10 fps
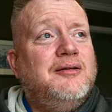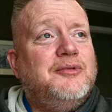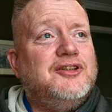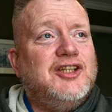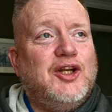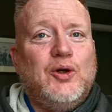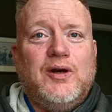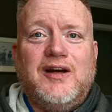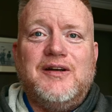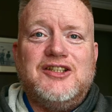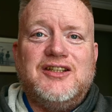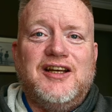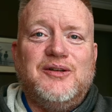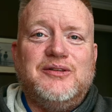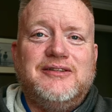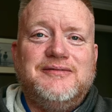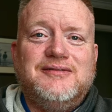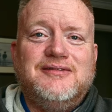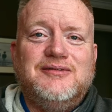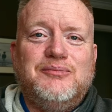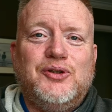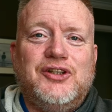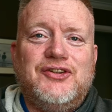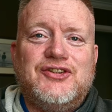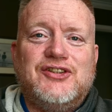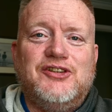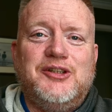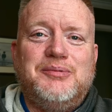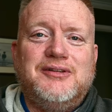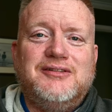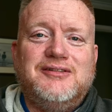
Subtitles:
because I know how I sound. Put you to sleep.